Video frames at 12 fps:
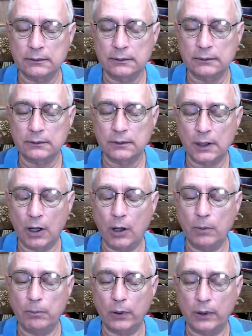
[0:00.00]
humbly,
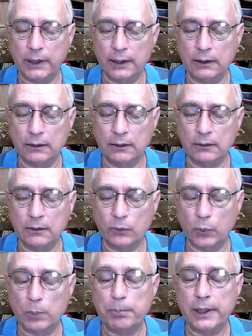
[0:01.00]

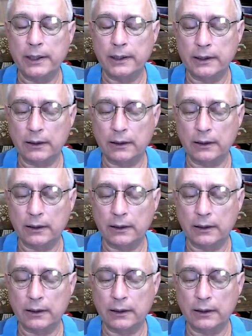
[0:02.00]
repentantly,